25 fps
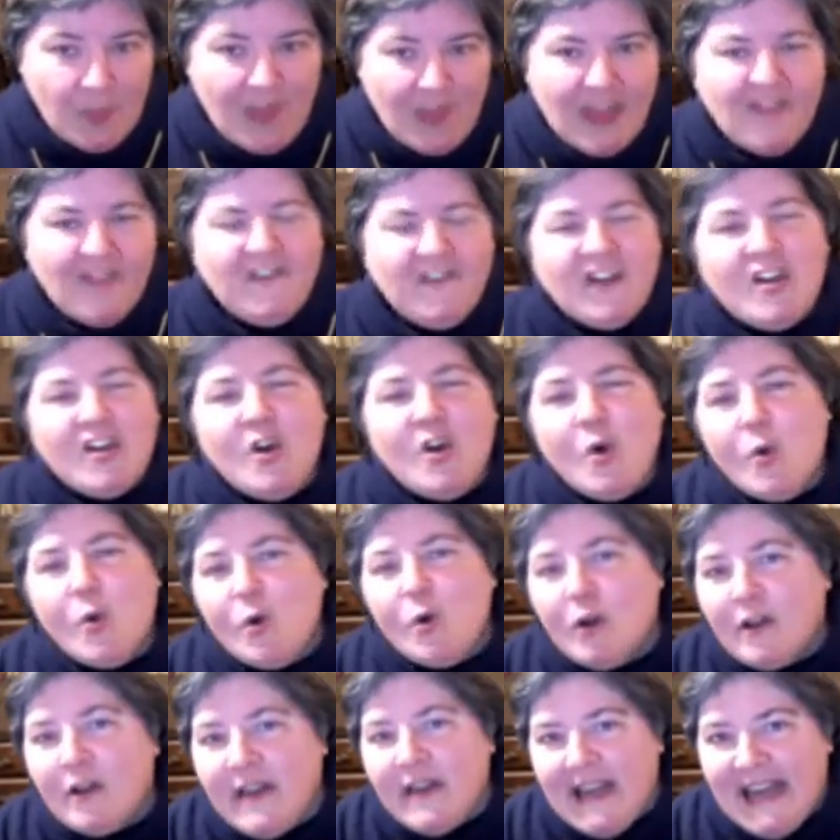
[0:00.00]
If a
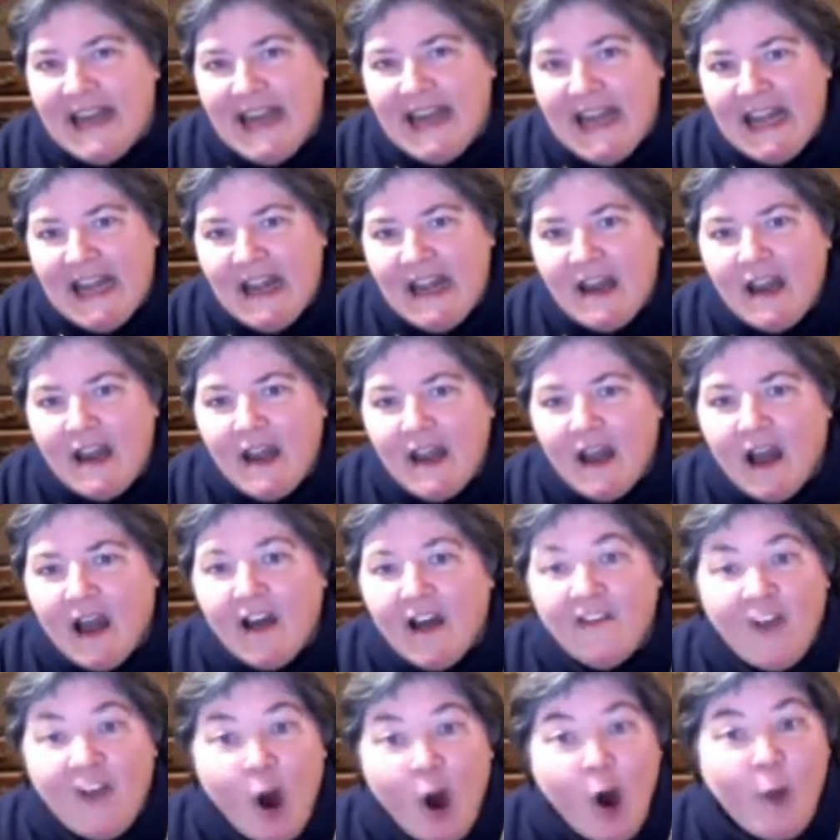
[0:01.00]
core need
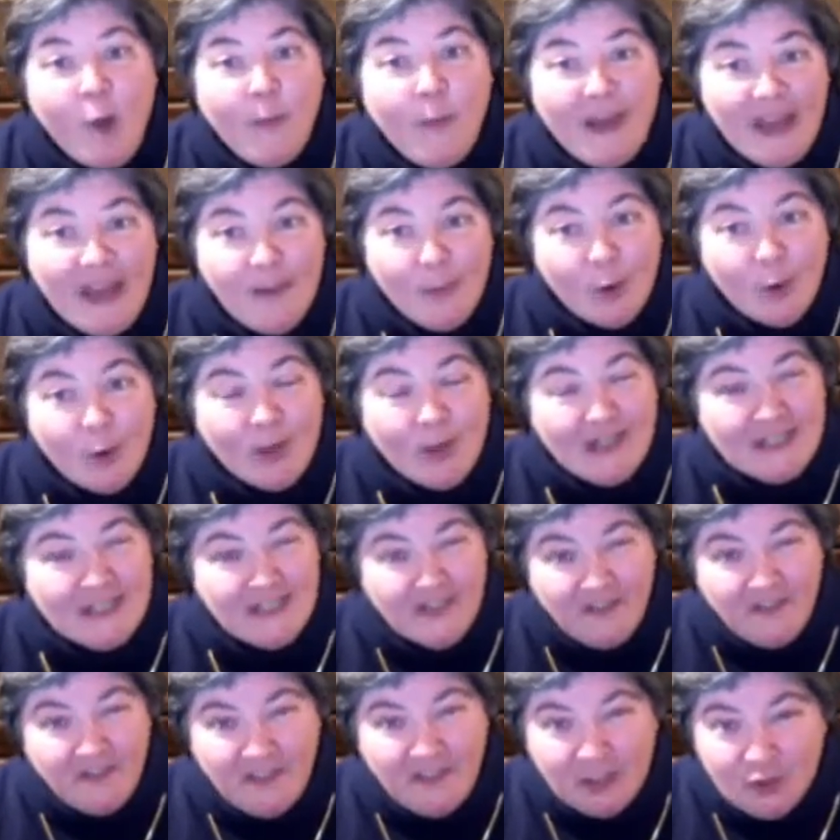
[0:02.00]
of all people is
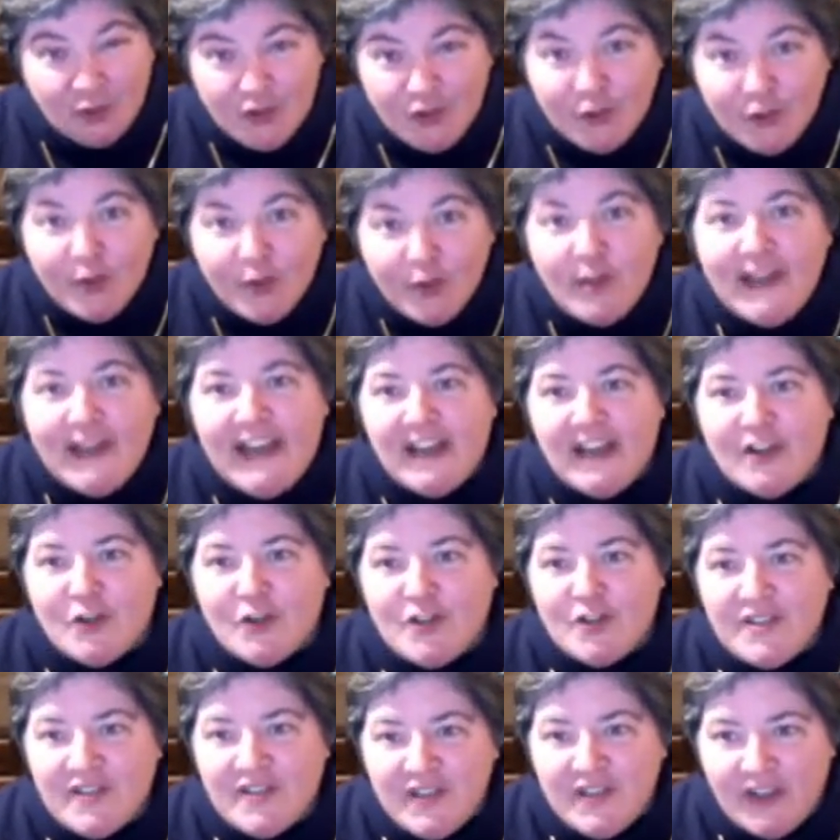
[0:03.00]
to feel truly
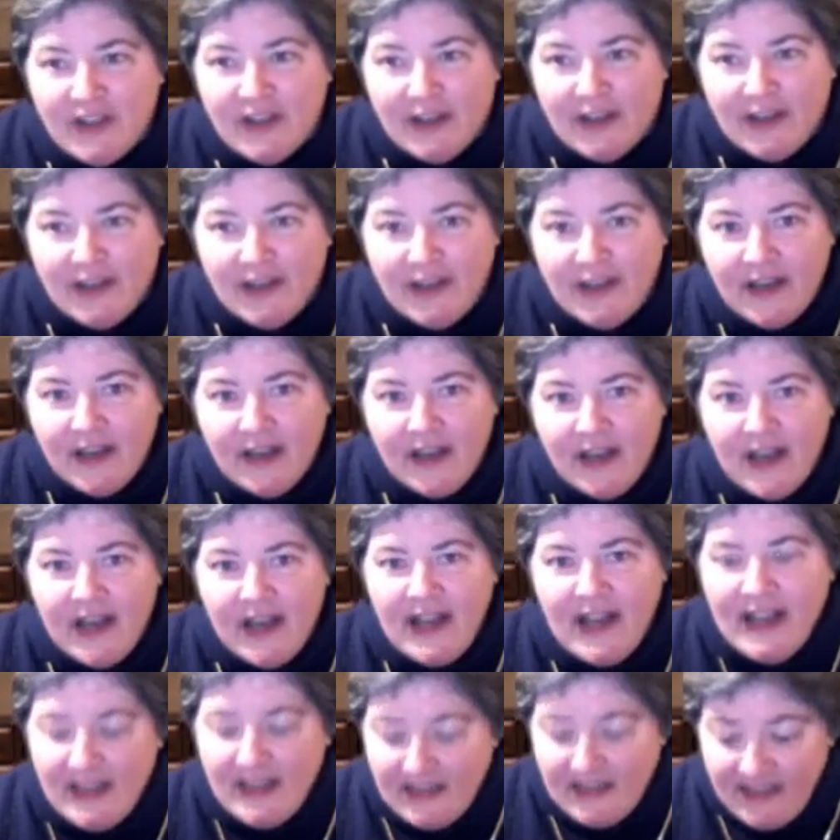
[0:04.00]
understood,
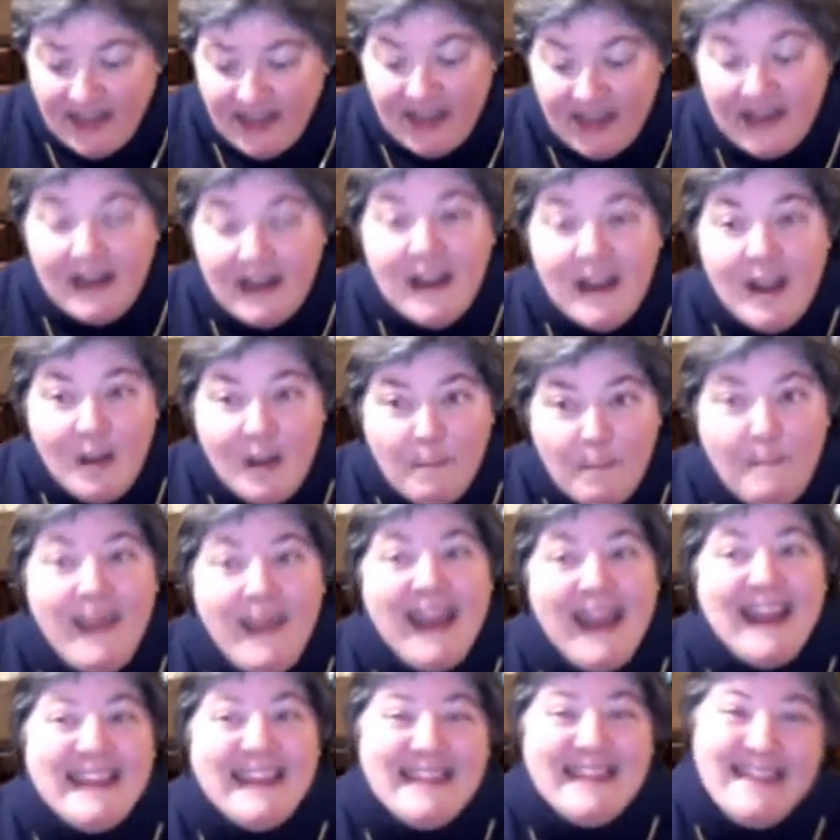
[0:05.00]
then
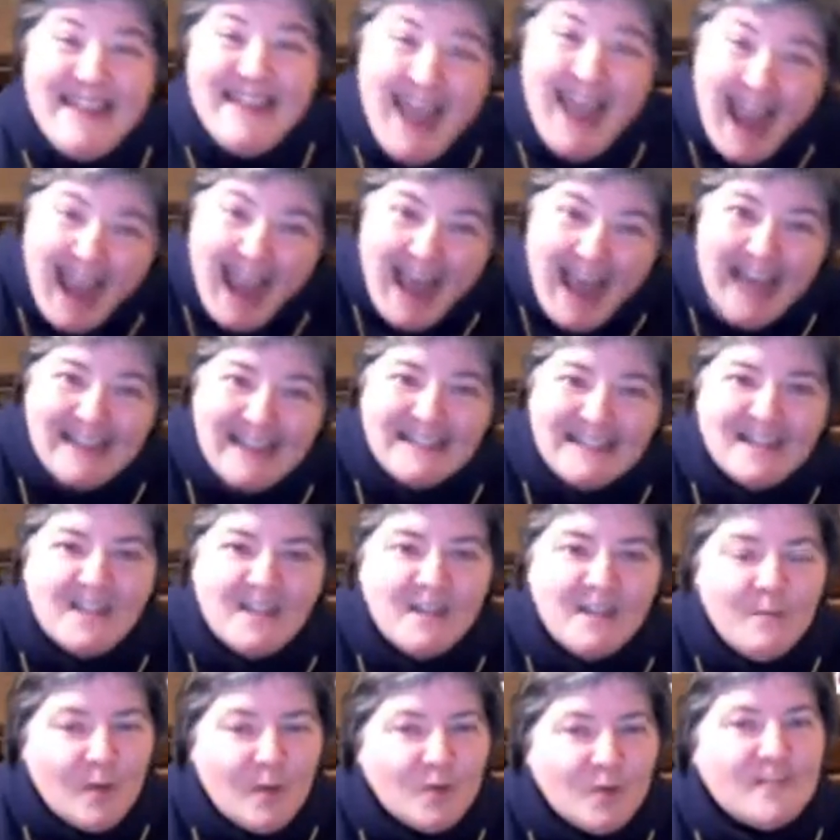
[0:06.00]
make that
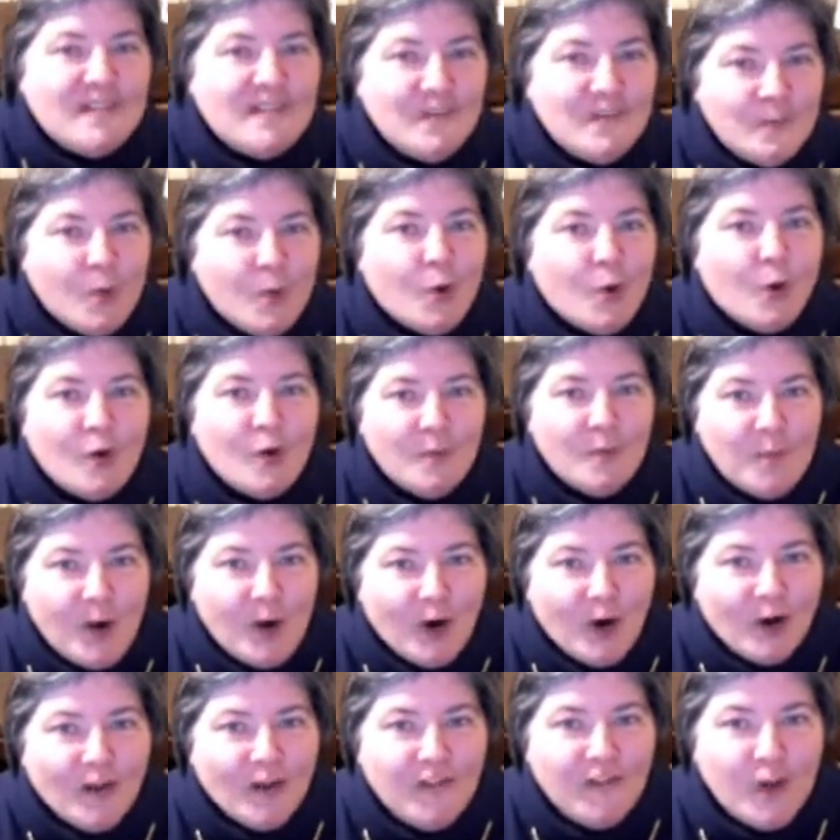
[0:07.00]
the most important
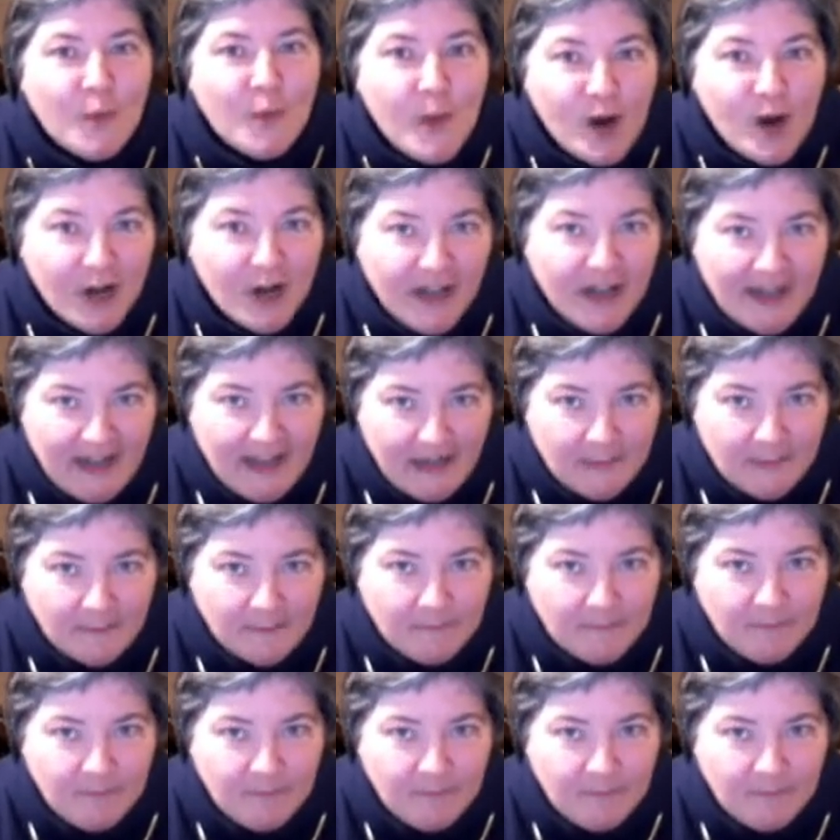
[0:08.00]
part of your marketing.